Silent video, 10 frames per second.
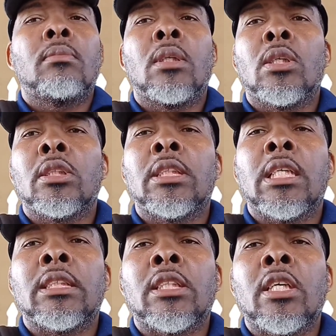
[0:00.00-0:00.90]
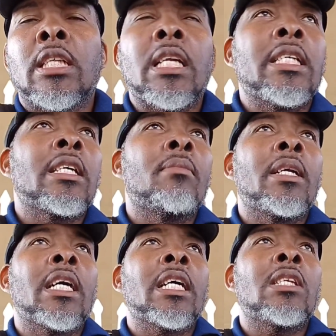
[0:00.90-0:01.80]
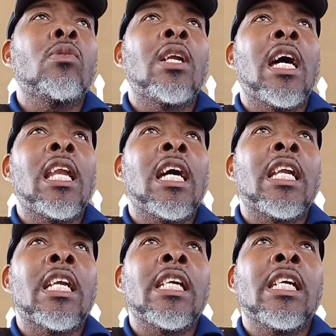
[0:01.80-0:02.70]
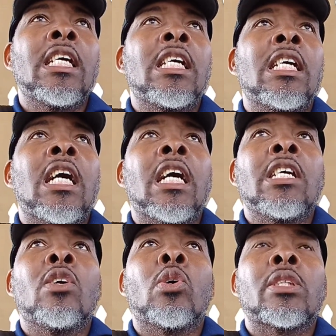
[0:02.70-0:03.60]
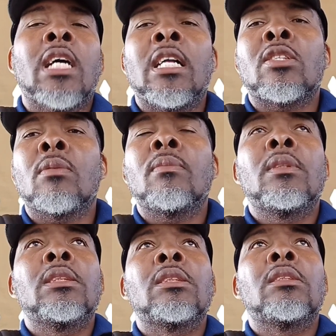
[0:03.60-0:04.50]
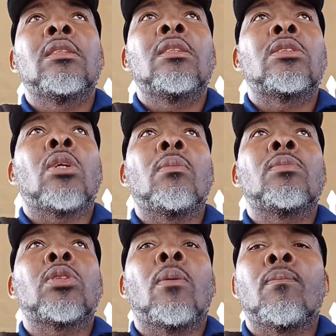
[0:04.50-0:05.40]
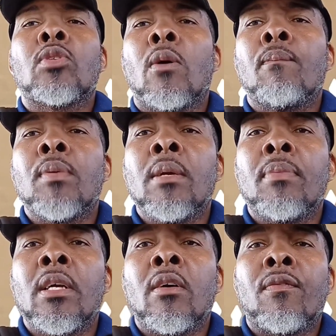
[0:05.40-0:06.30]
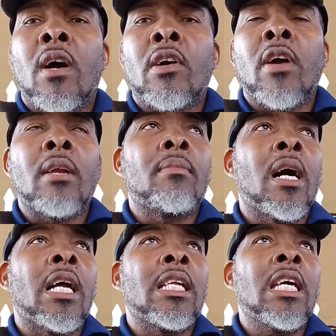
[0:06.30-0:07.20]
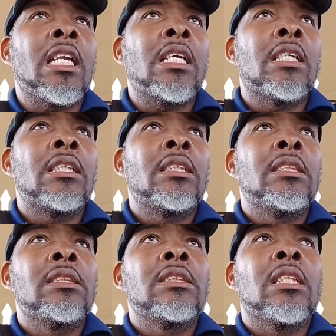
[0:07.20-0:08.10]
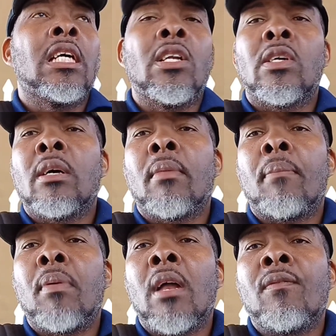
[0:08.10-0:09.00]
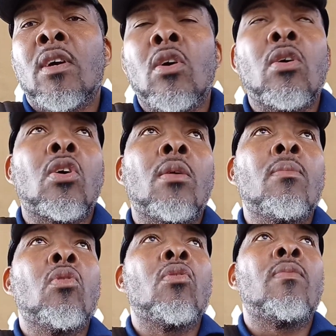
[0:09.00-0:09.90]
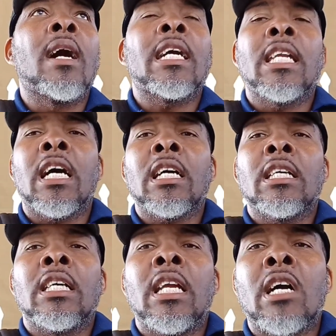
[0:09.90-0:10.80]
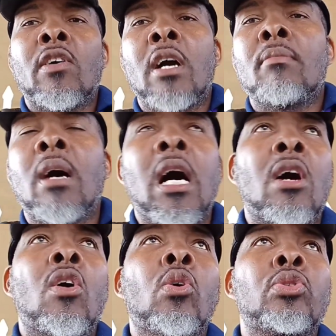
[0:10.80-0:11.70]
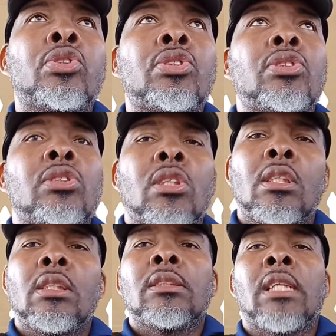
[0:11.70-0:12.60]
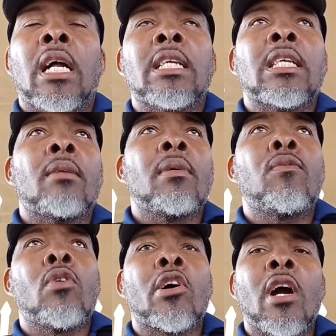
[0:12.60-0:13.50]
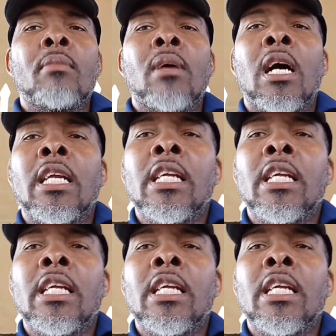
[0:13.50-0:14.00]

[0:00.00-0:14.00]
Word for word: blouse and skirt, this a man get the whole island and the, and the house or some some some some people, you know, from grandma dead. You know, them a plan come come move back in a in a grandma house. You understand? Before grandma